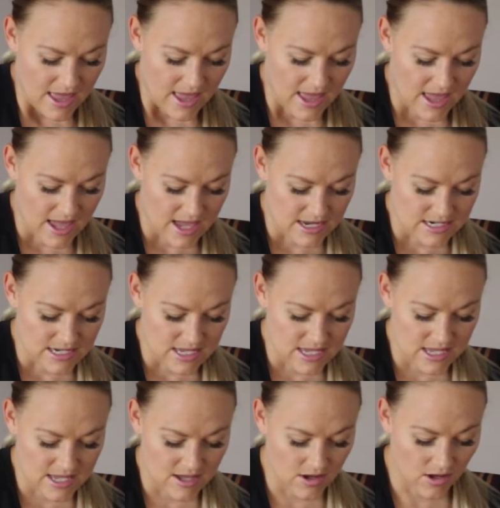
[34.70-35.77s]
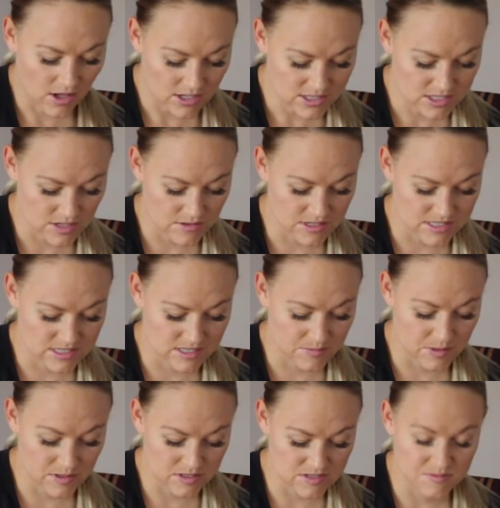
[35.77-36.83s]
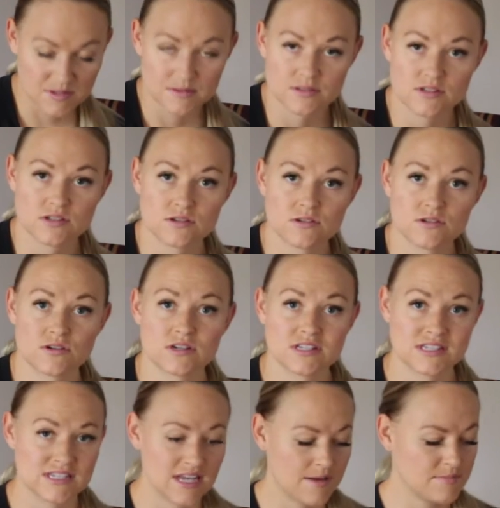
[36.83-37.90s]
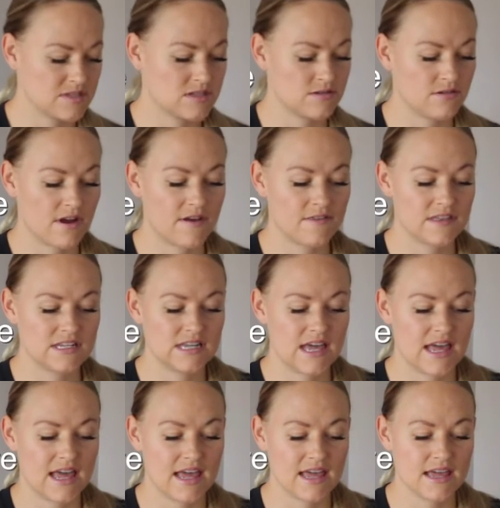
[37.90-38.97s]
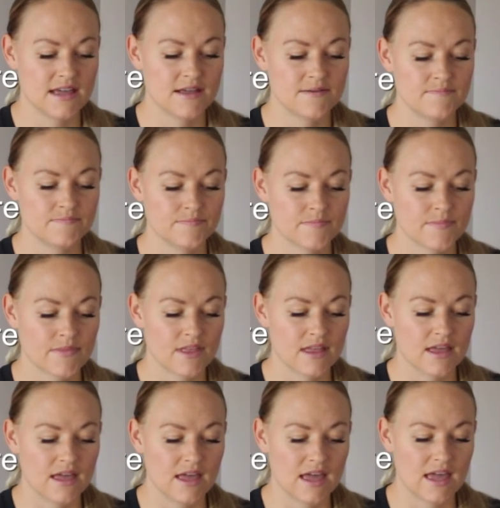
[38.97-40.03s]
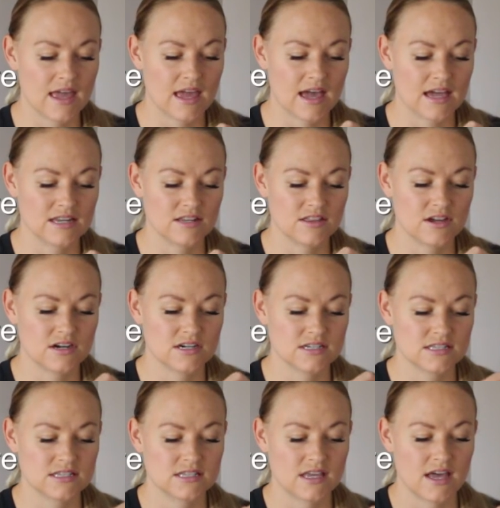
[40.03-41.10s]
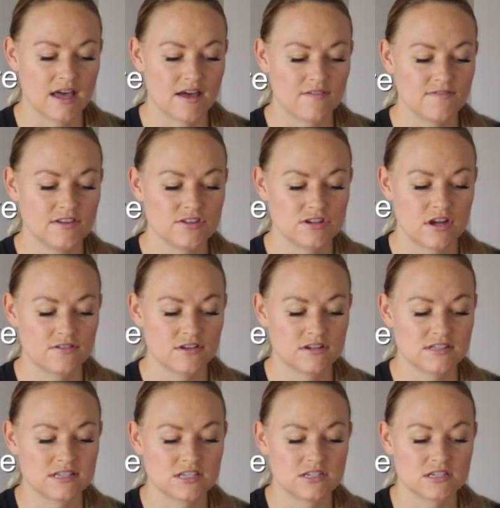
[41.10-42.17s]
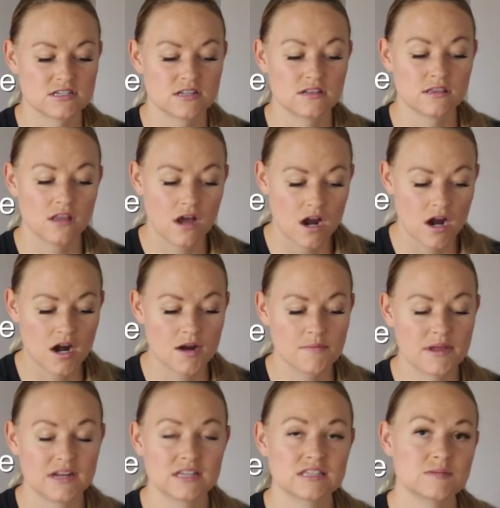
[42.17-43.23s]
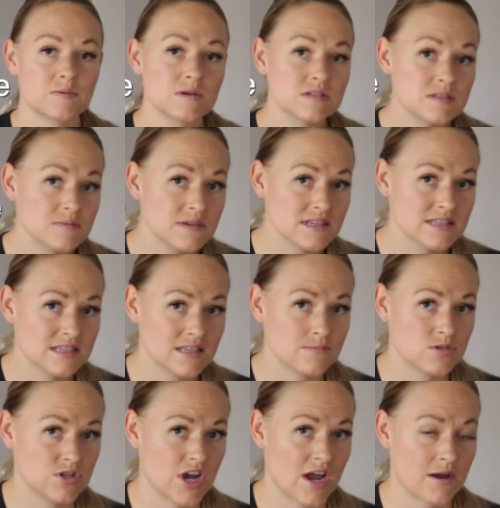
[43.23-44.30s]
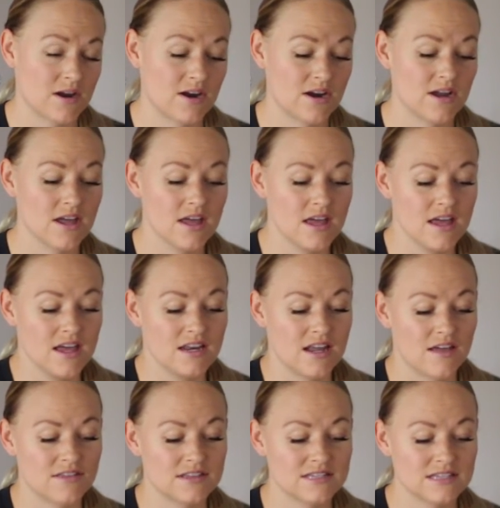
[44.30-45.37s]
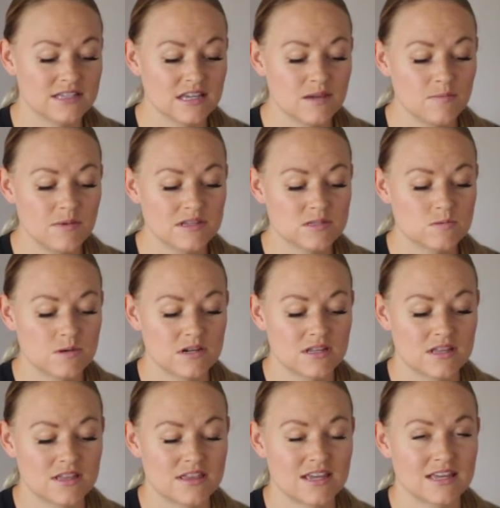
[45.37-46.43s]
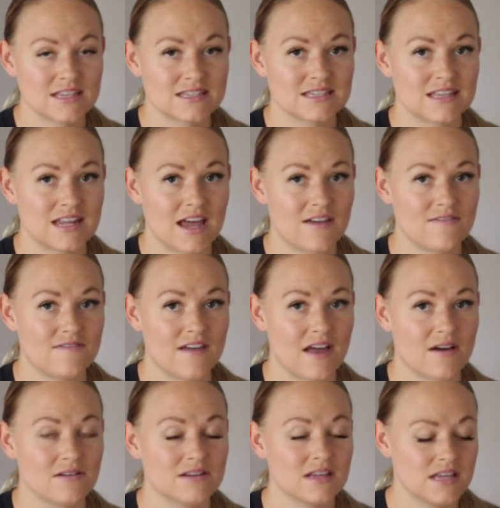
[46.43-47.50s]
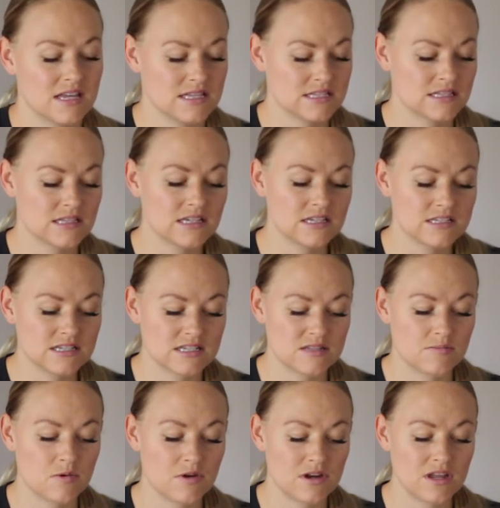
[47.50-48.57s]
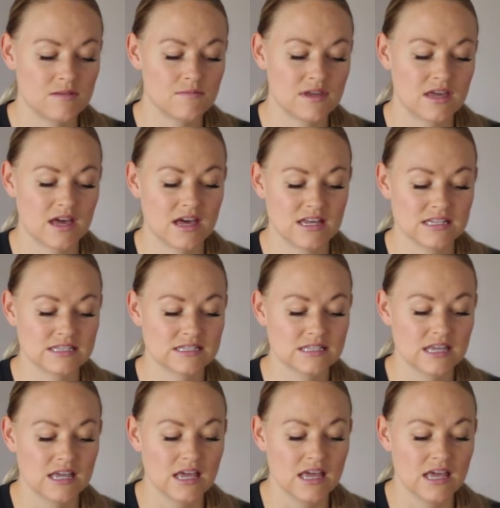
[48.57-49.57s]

And also it's supposed to be able to do your steps throughout the day, and there's a feature on there such as alarm, and it's supposed to be a sleep tracker. Now the sleep is one of the things that I found is a little disappointing, because